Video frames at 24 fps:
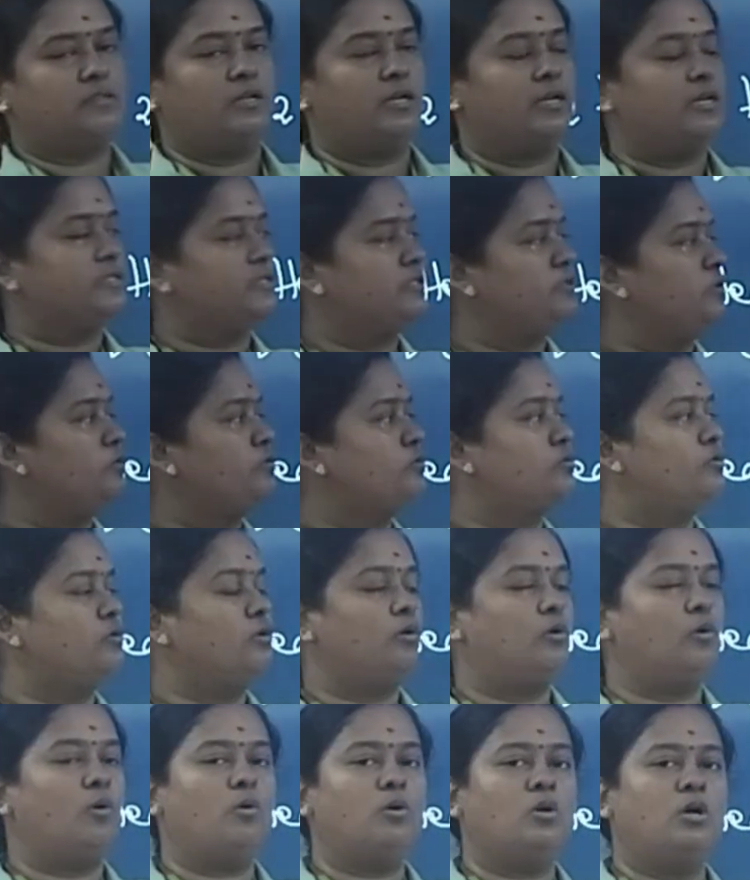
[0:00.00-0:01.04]
is used
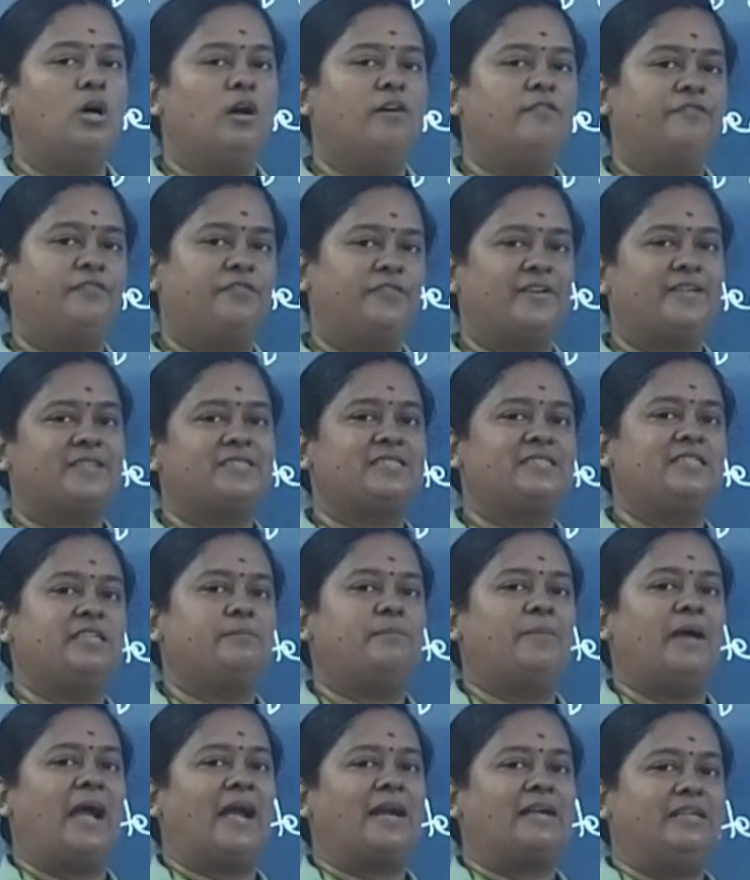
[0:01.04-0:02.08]
to fix the
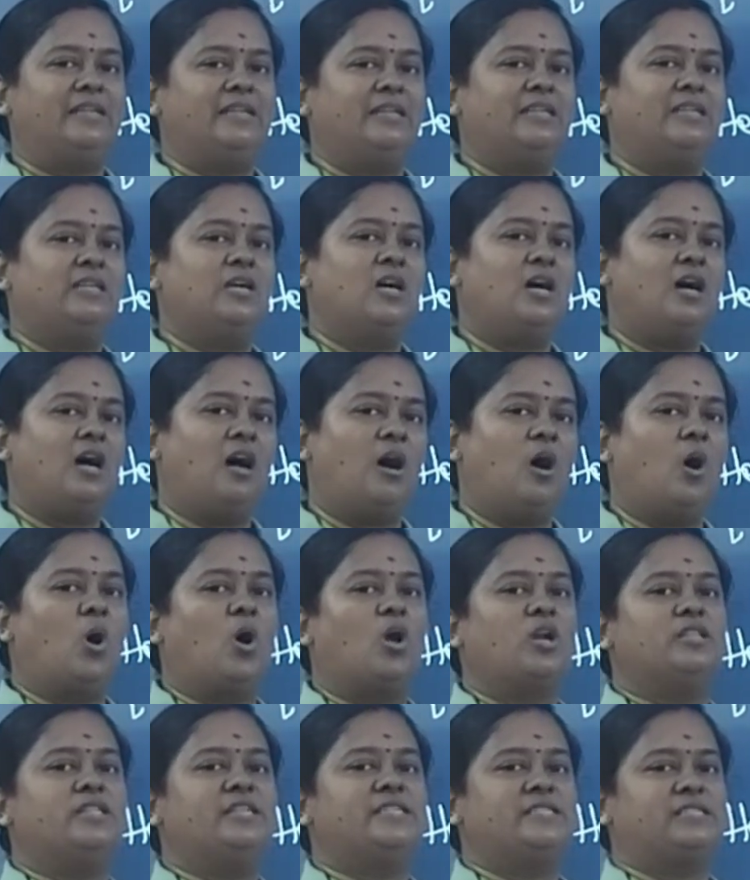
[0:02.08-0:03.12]
bacteria
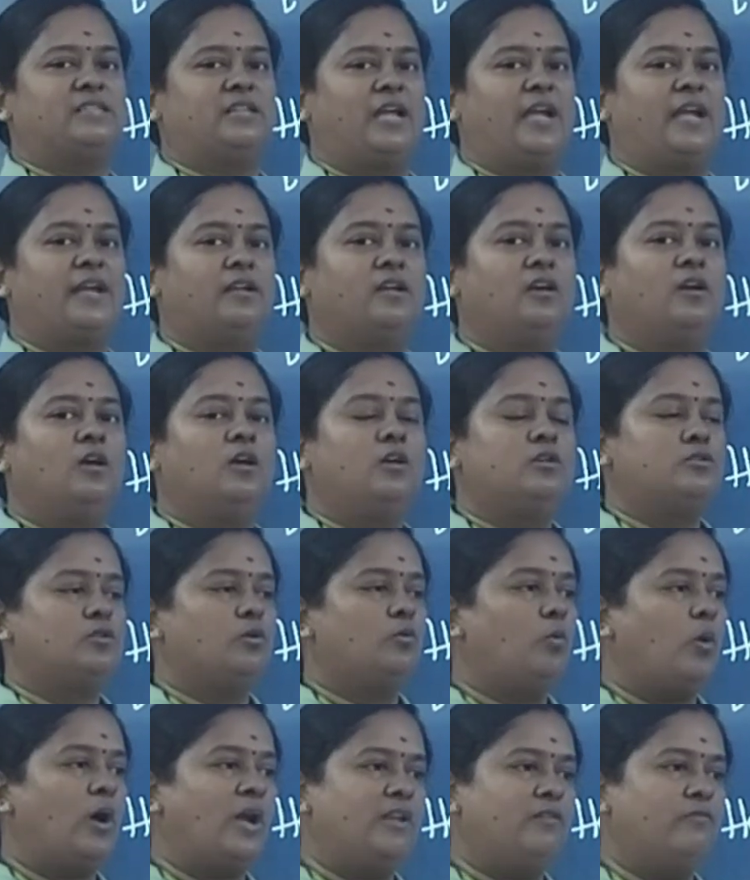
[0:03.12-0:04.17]
on the slide.
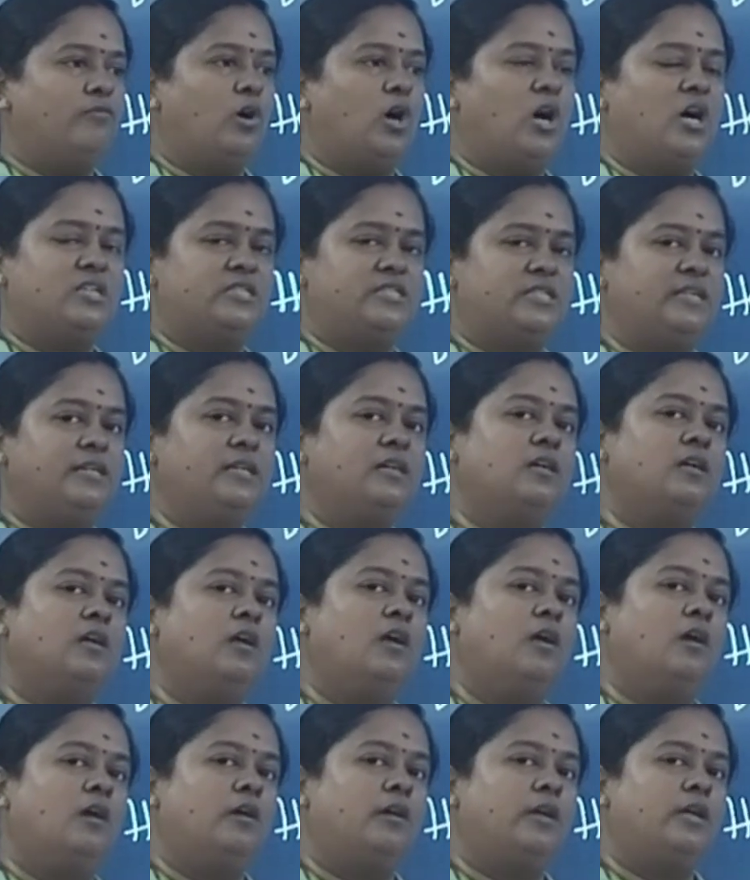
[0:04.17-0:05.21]
So while washing,
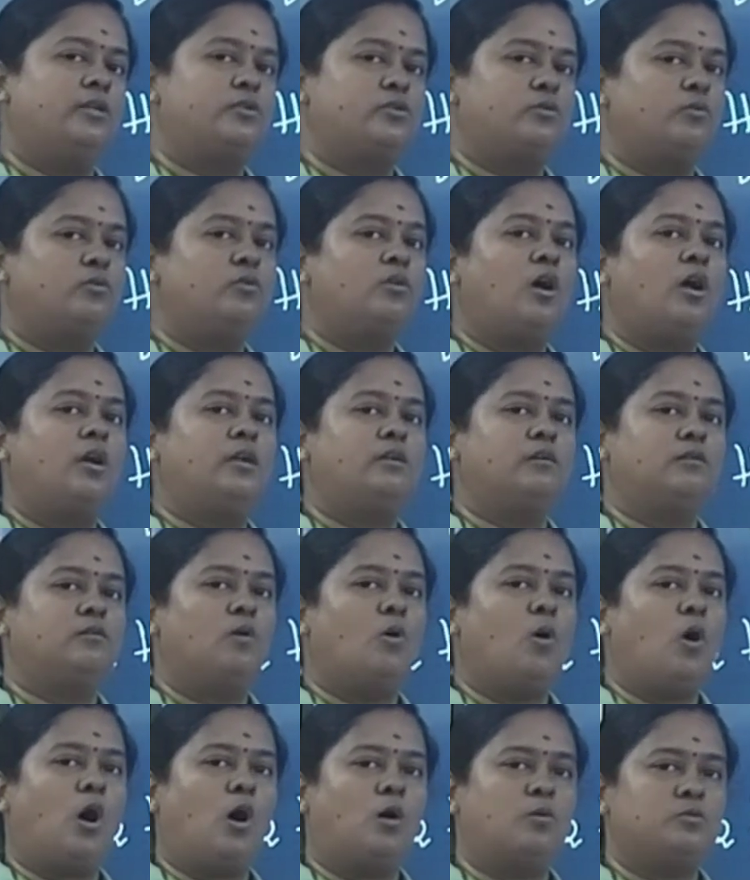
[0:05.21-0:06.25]
it should not
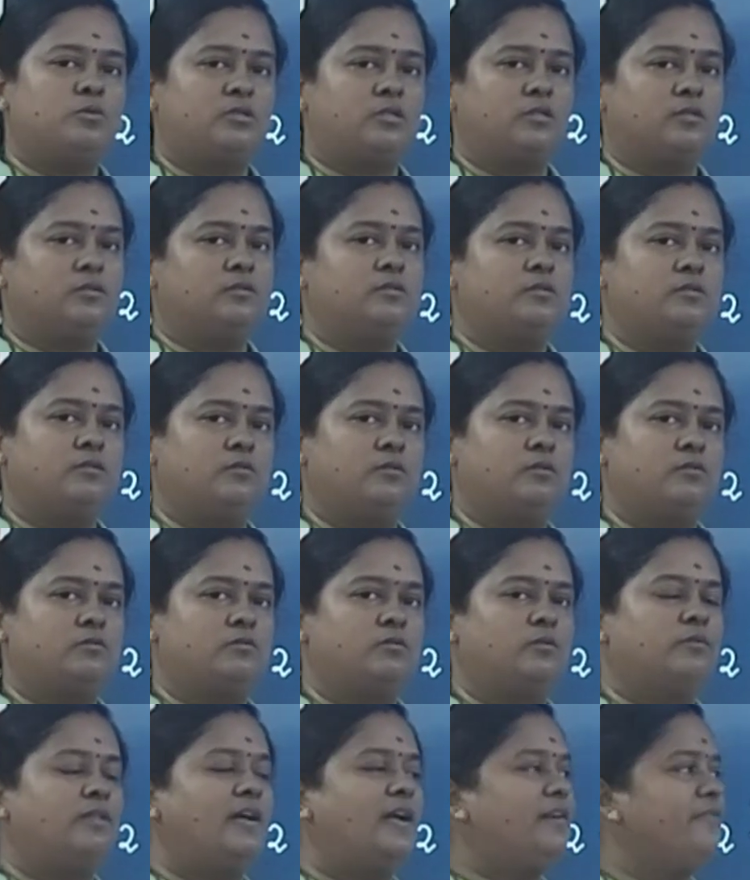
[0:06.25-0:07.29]
go out,
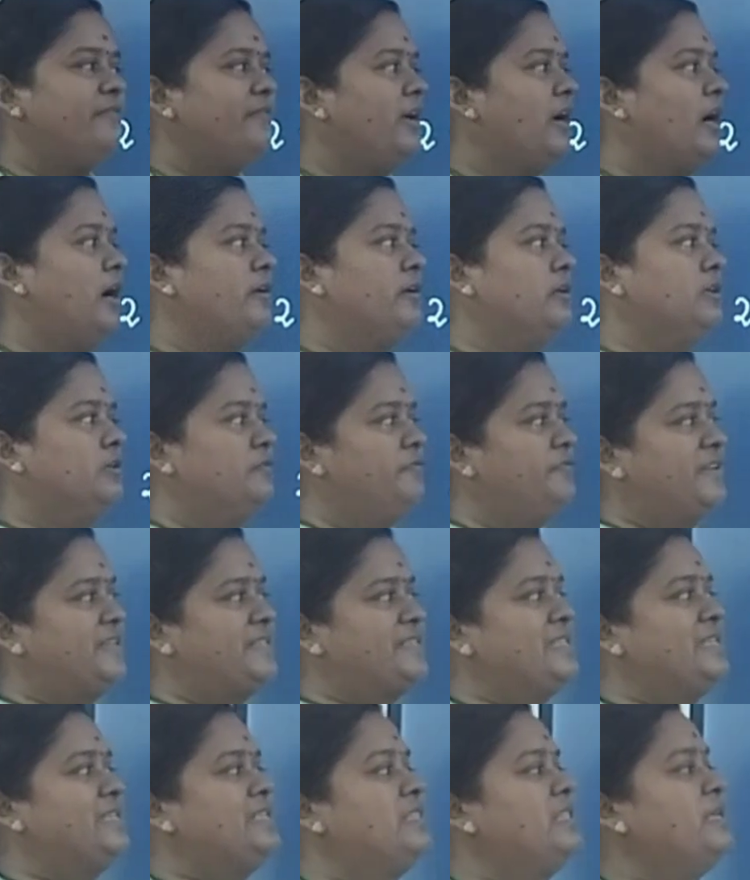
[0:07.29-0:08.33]
so that we are
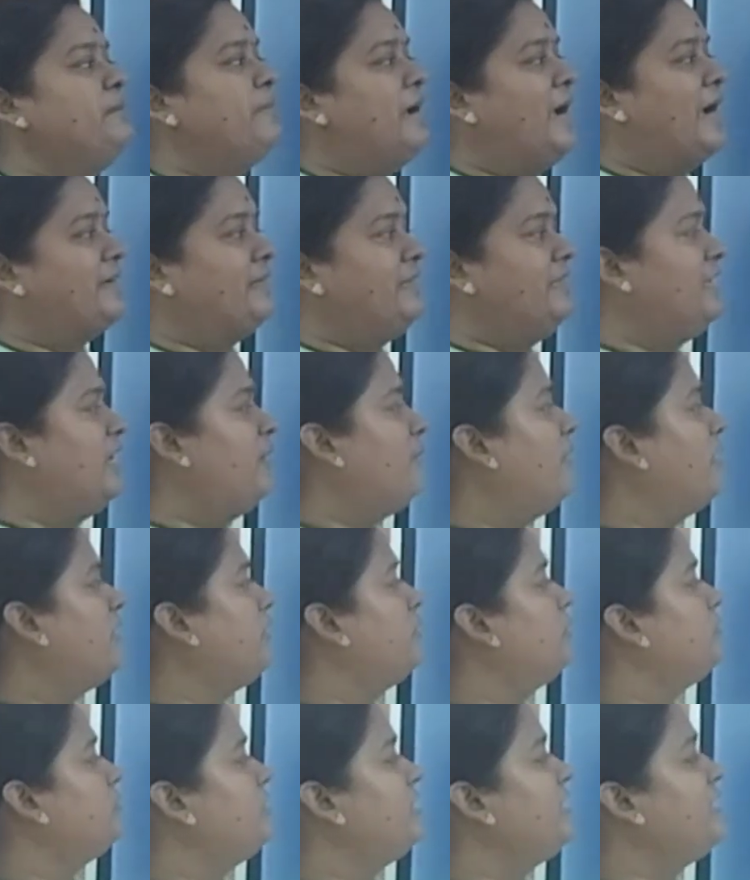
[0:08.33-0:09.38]
fixing the bacteria
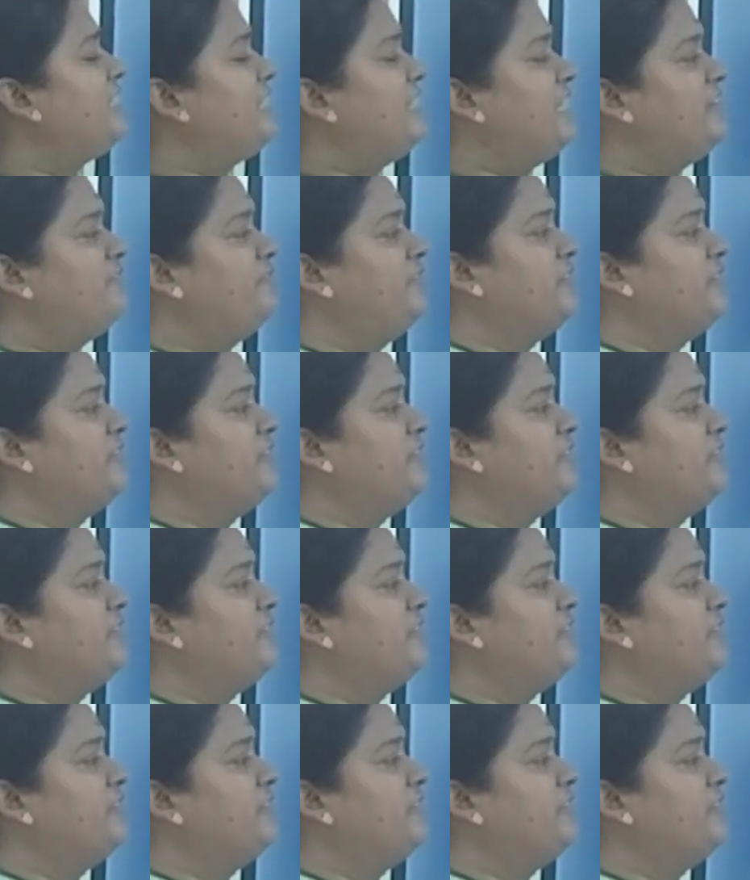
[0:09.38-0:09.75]
by using heat